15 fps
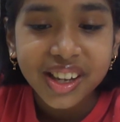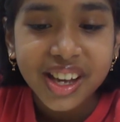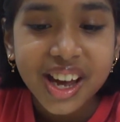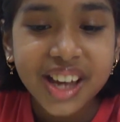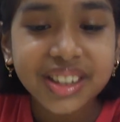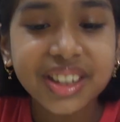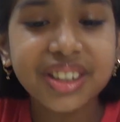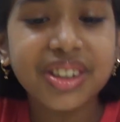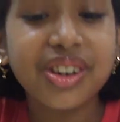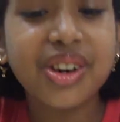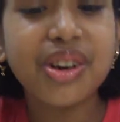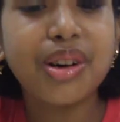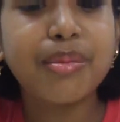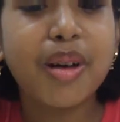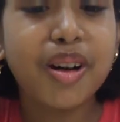I think you
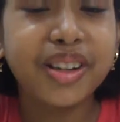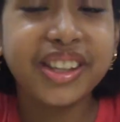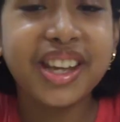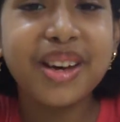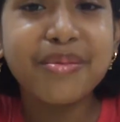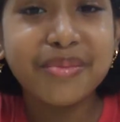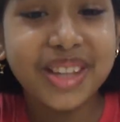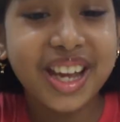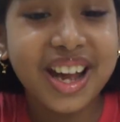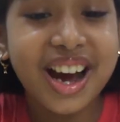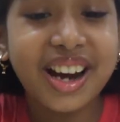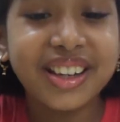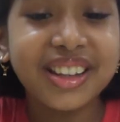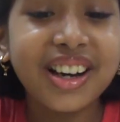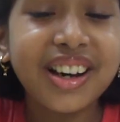know about them. They
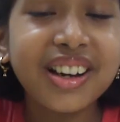are